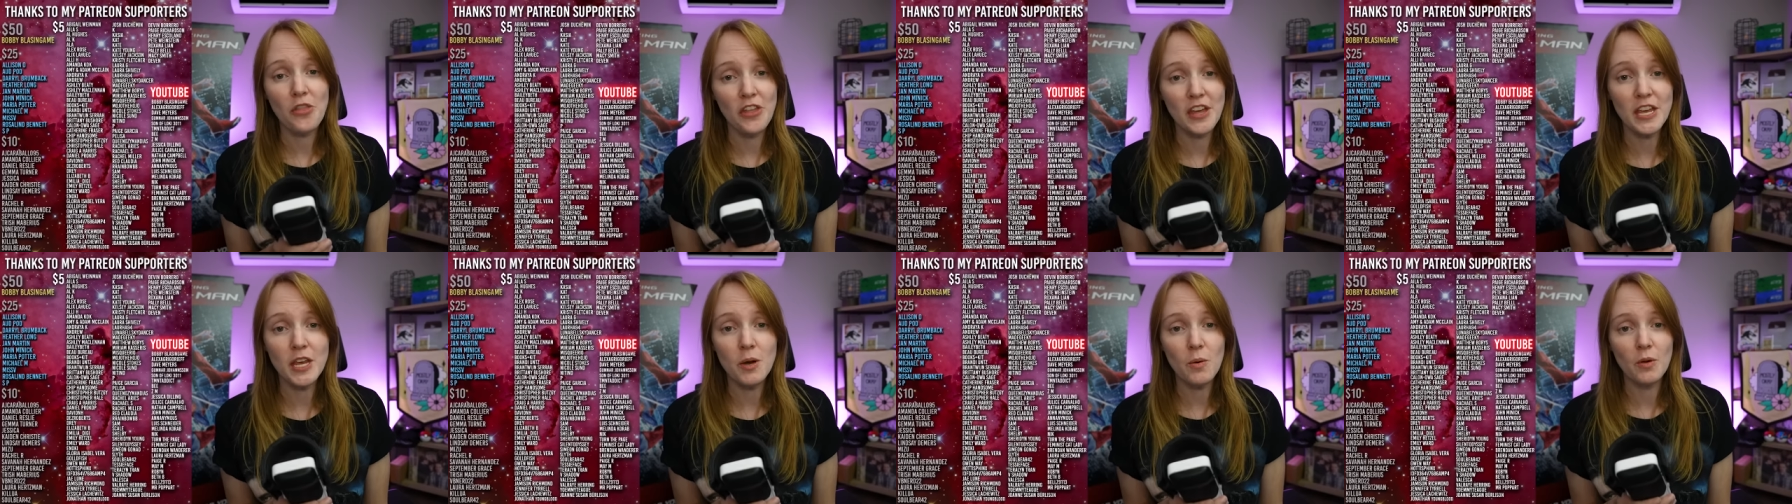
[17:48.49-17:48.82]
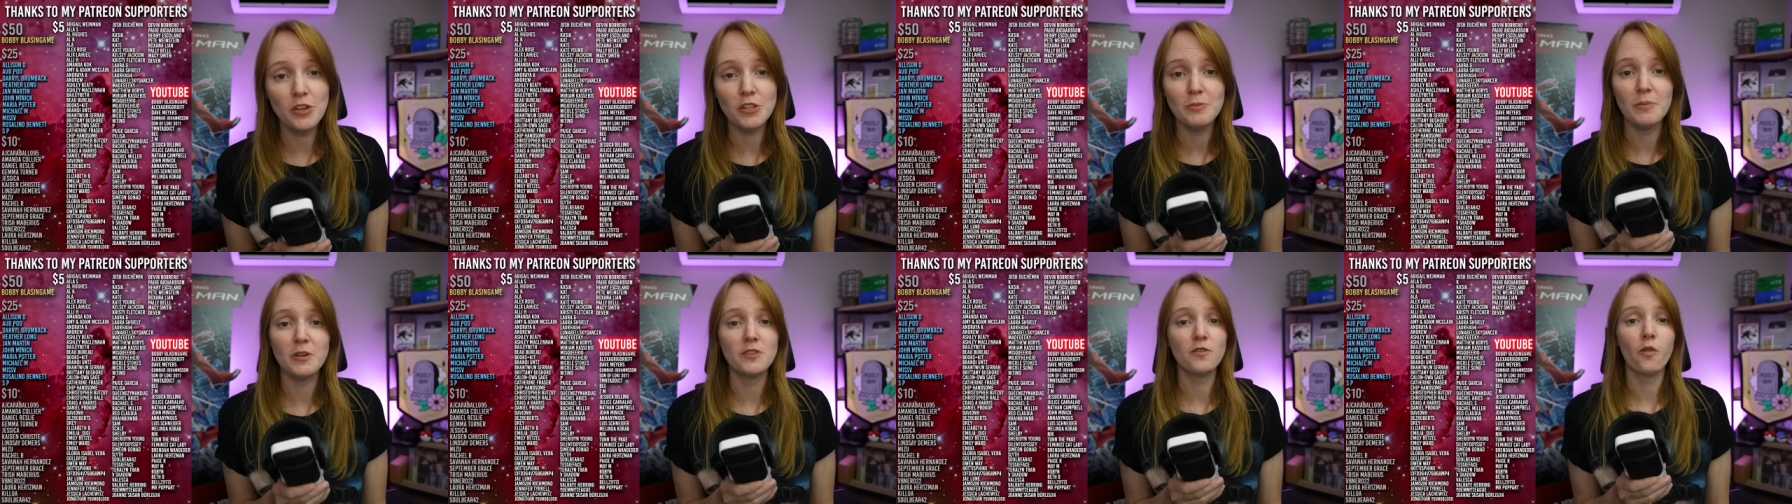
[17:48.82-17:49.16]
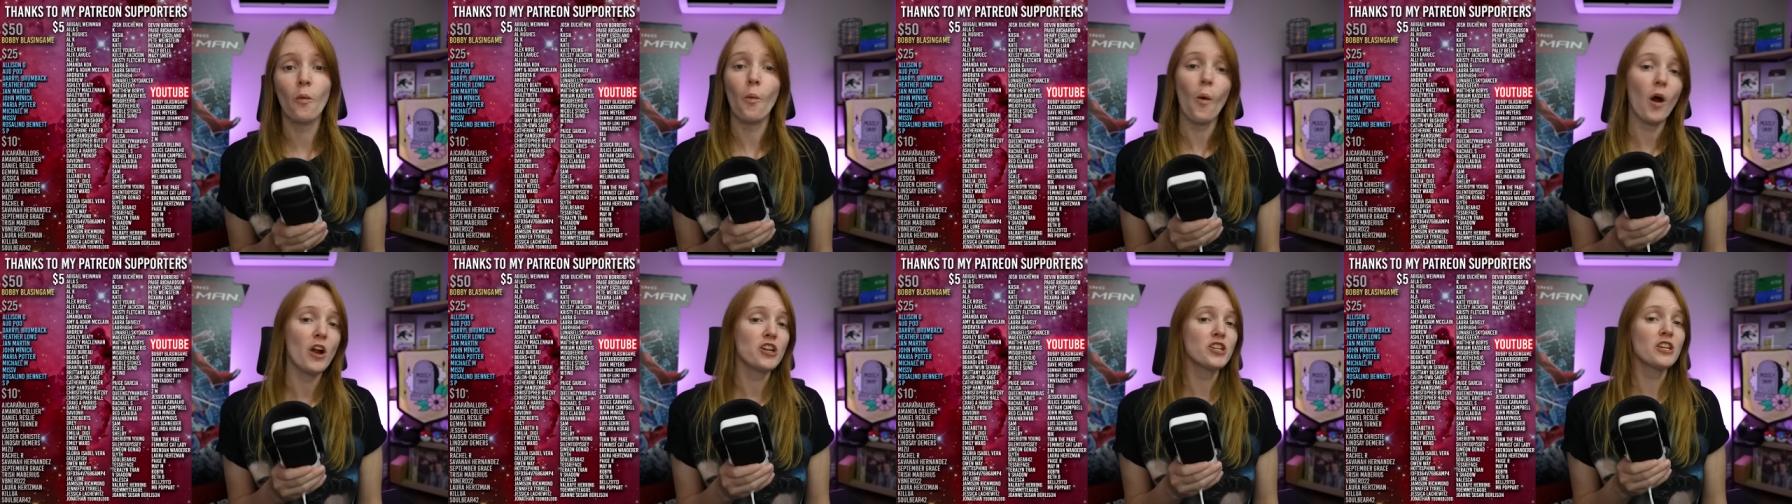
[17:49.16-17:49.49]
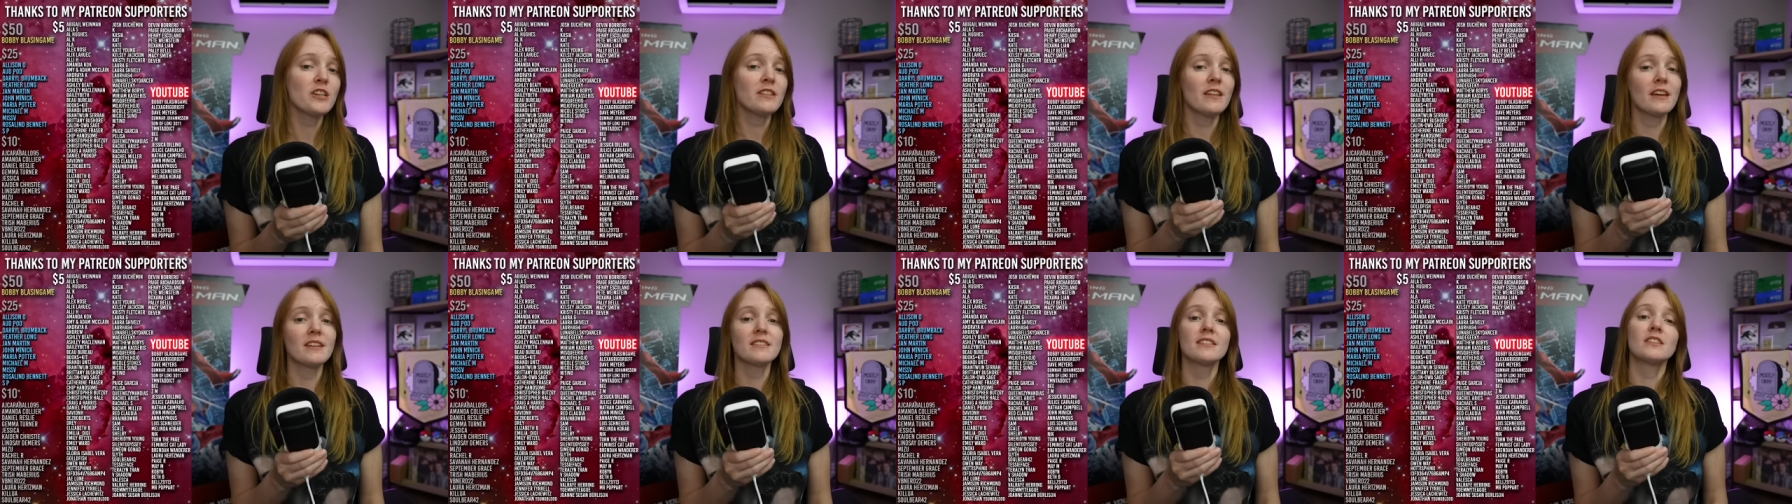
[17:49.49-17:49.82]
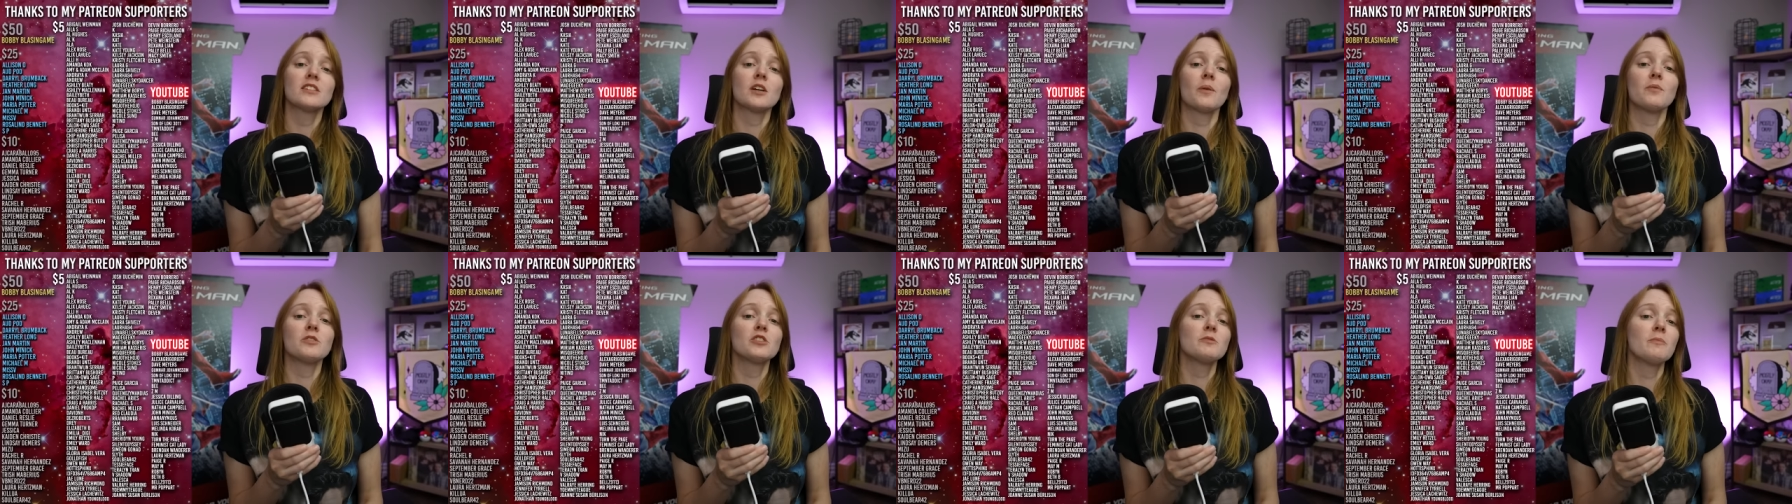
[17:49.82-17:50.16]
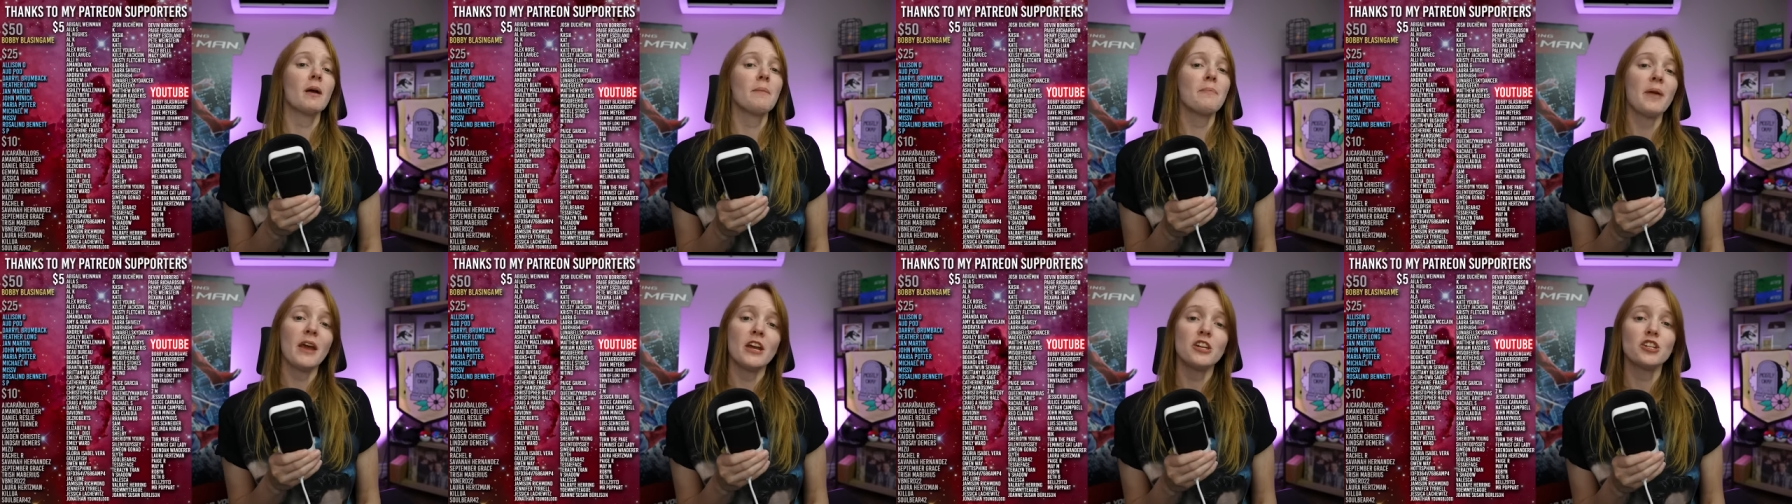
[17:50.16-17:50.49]
Thank you all so much for watching. Thanks as always to
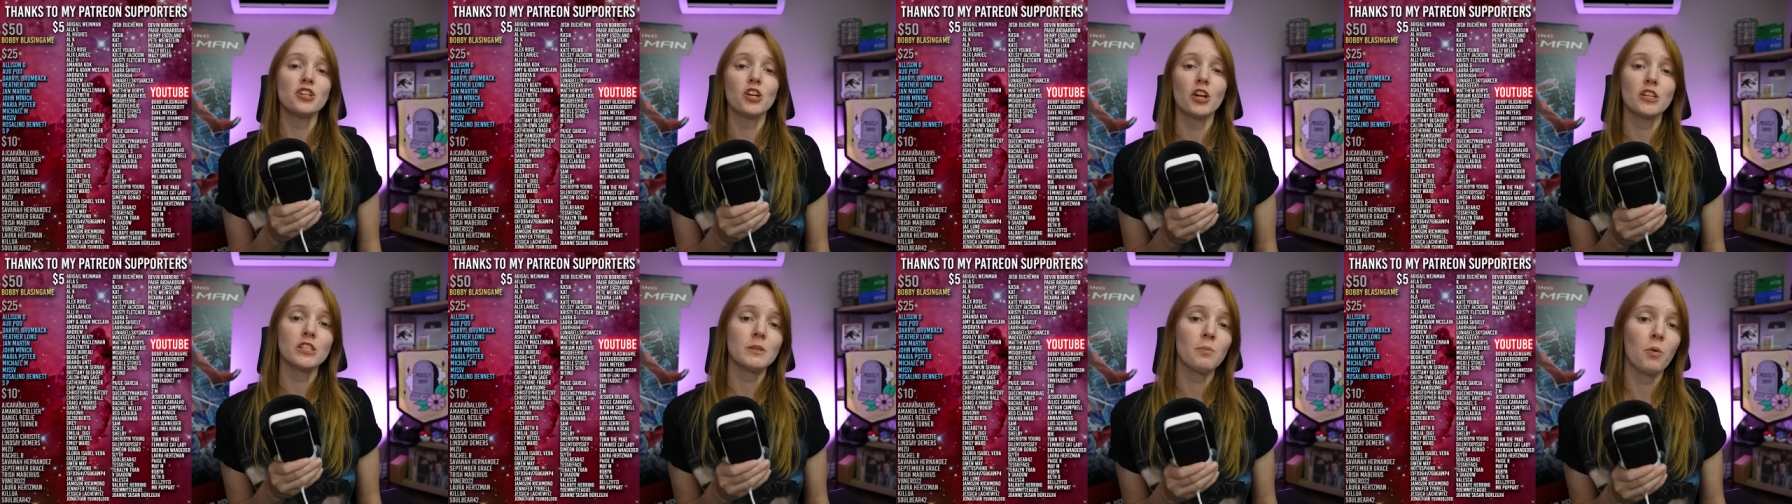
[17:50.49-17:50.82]
my Patreon